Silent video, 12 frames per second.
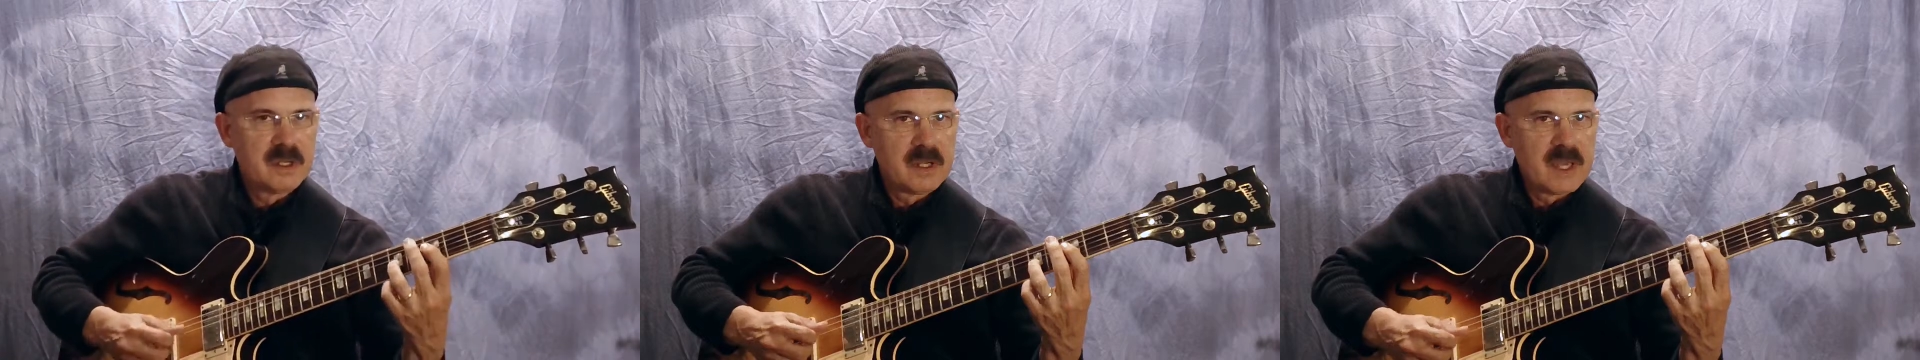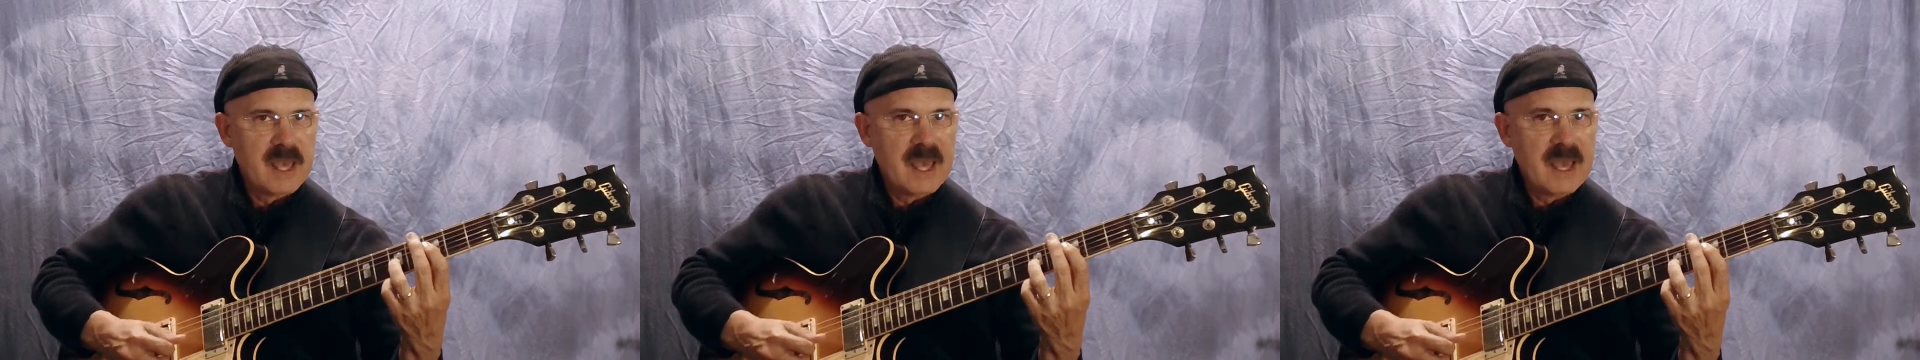
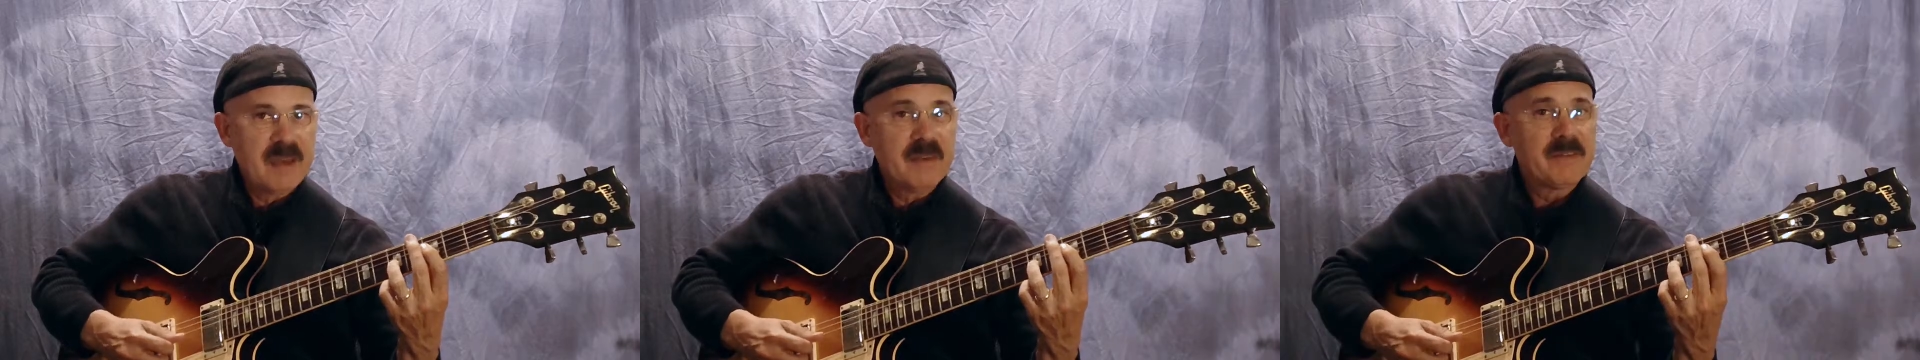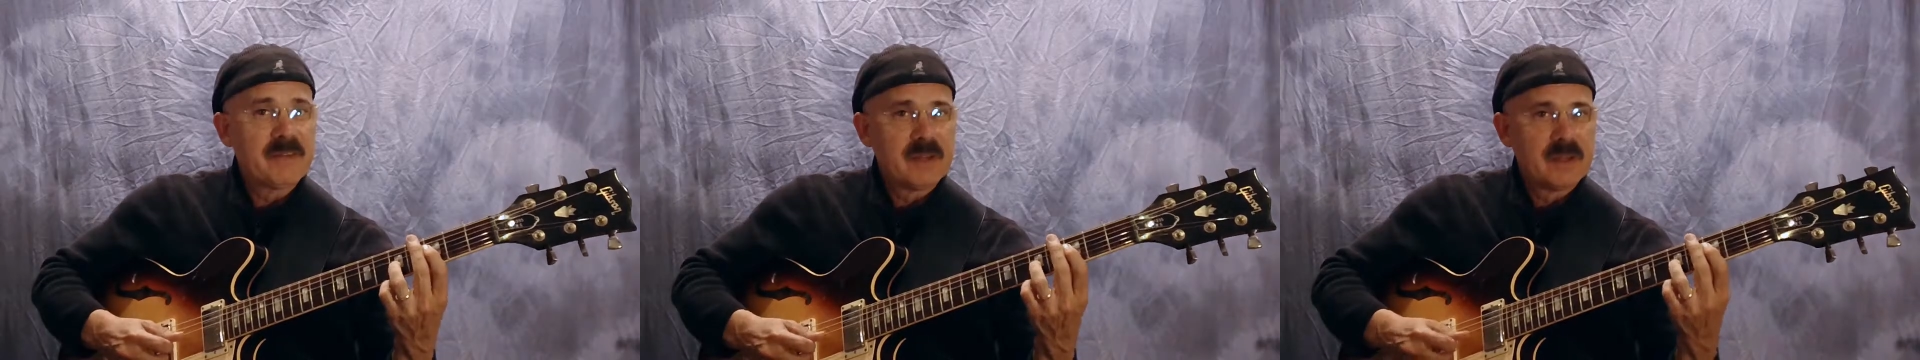
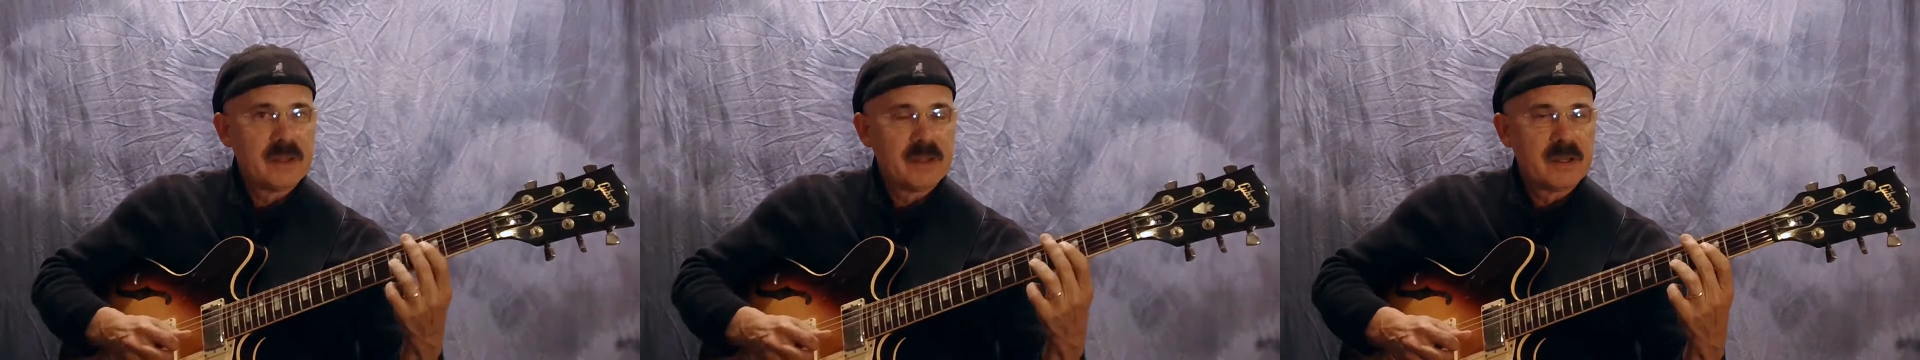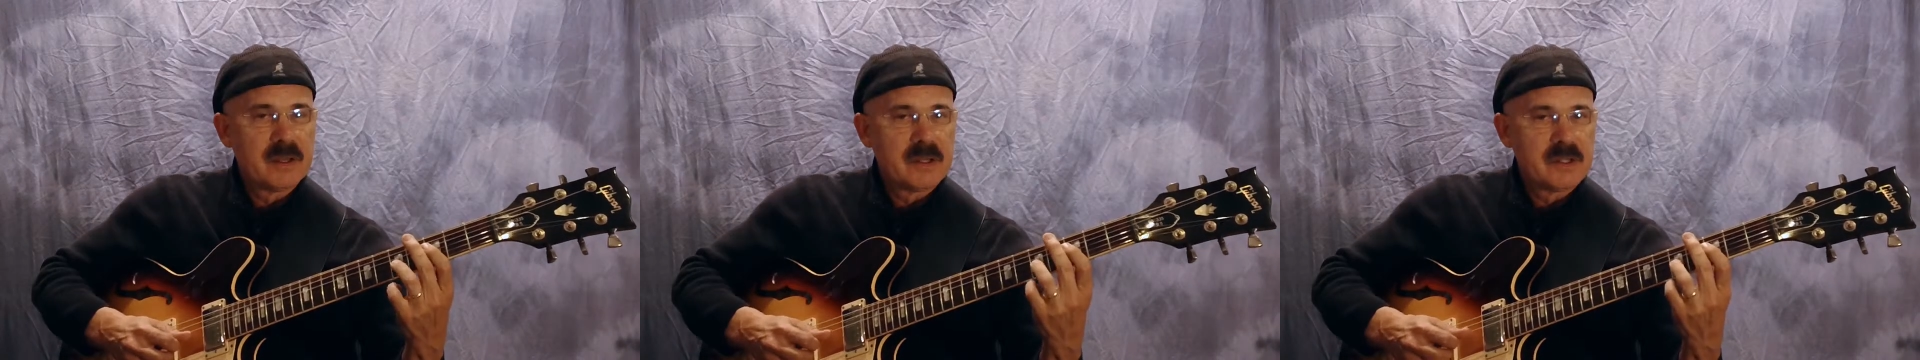F
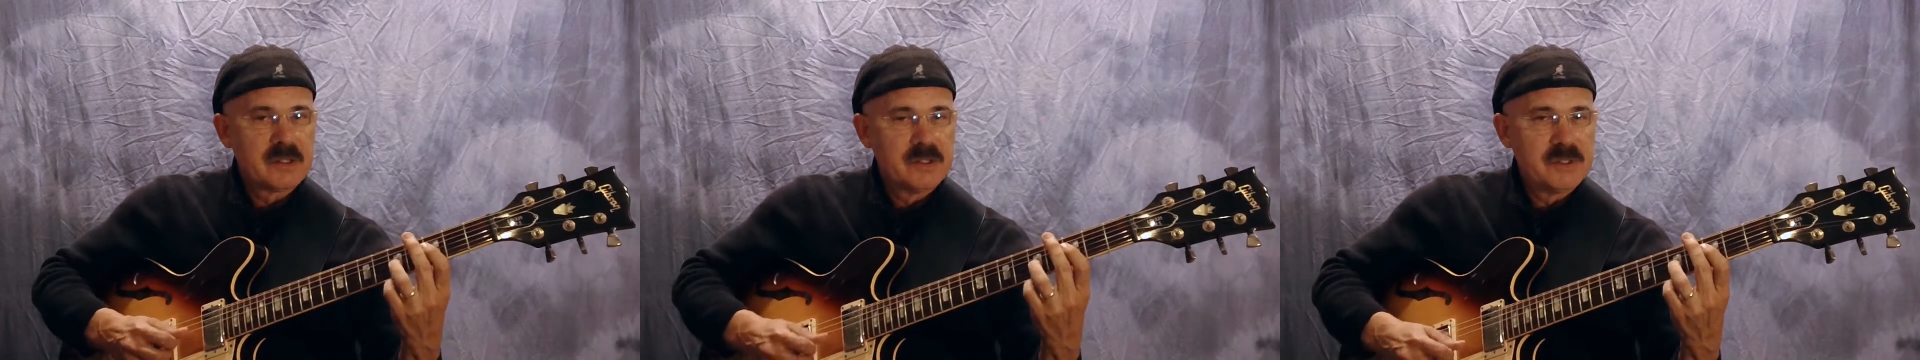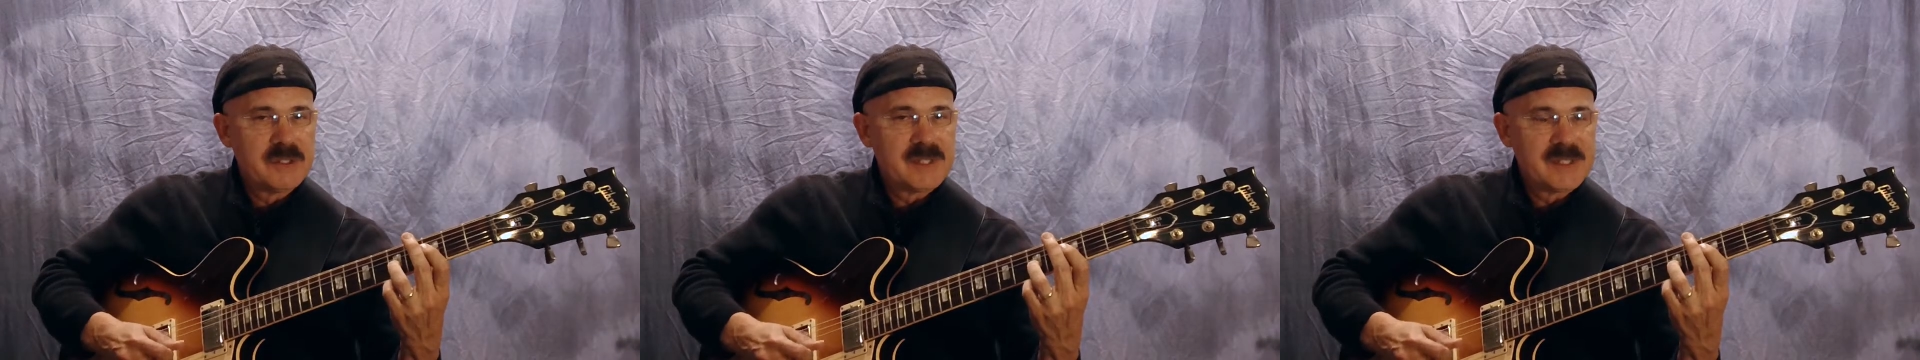
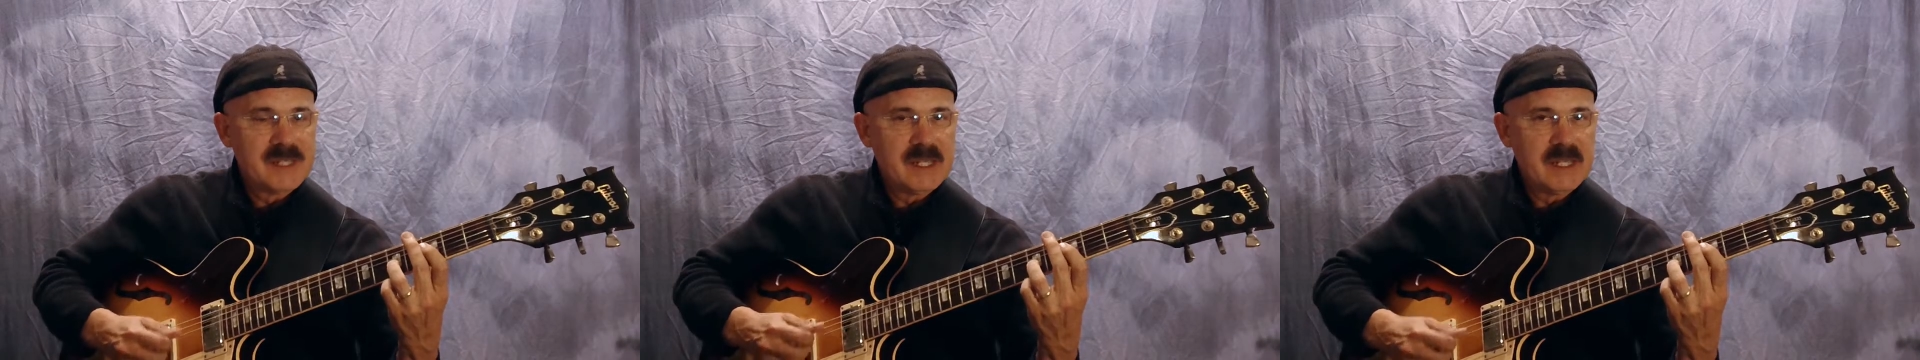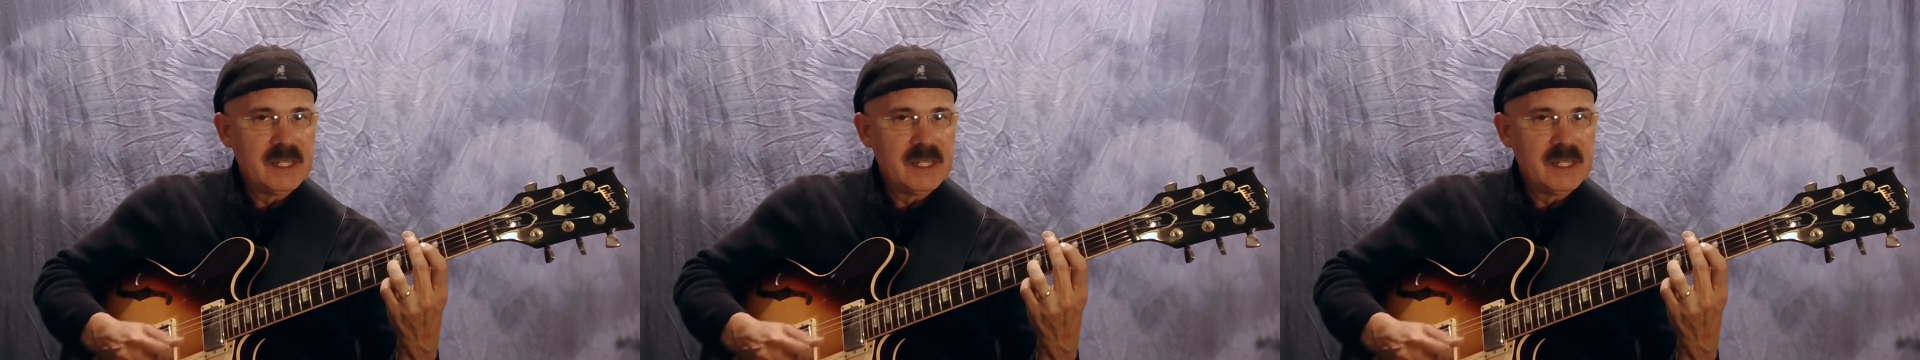to C,